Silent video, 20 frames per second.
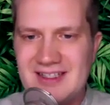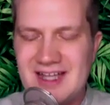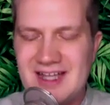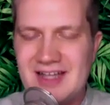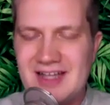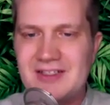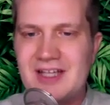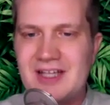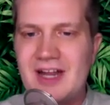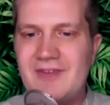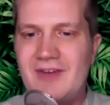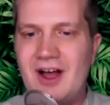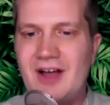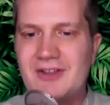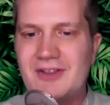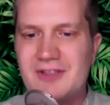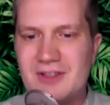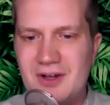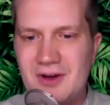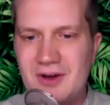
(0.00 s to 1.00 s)
that Sudduf
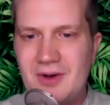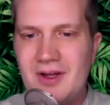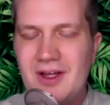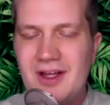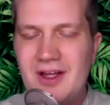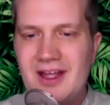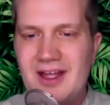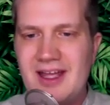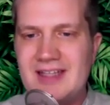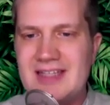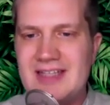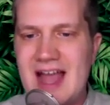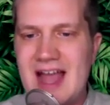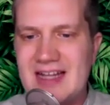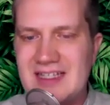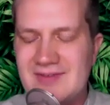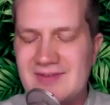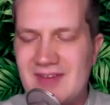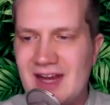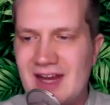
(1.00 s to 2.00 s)
also is
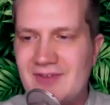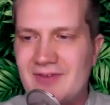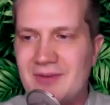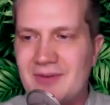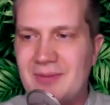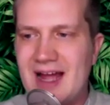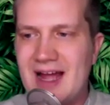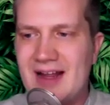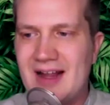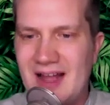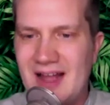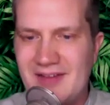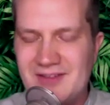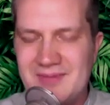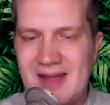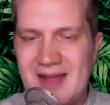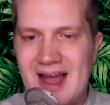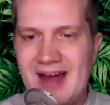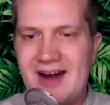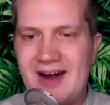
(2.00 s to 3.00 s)
activating for Black
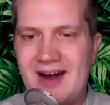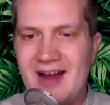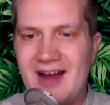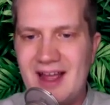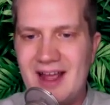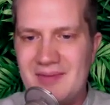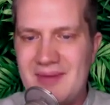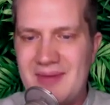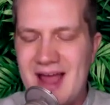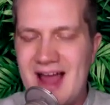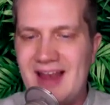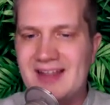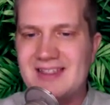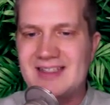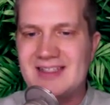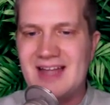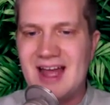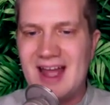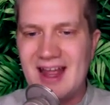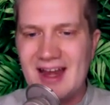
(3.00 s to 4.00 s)
Lives Matter and
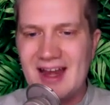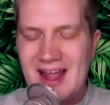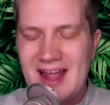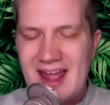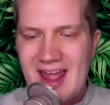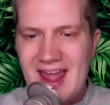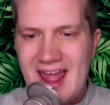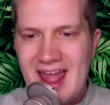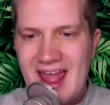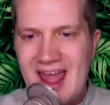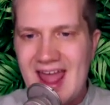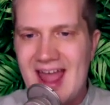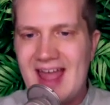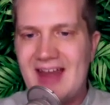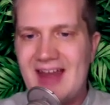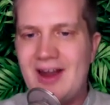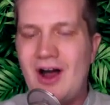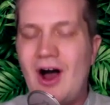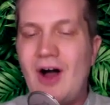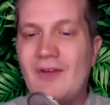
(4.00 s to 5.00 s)
Palestine
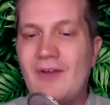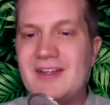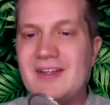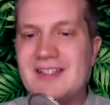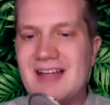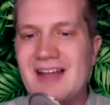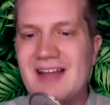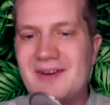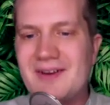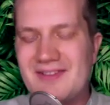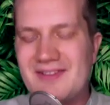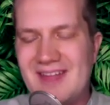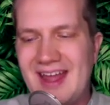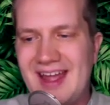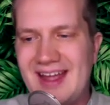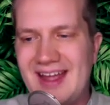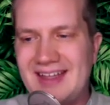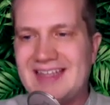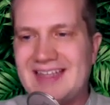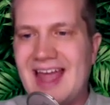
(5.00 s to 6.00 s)
and all these other
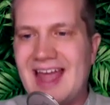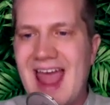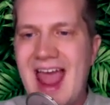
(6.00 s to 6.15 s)
things,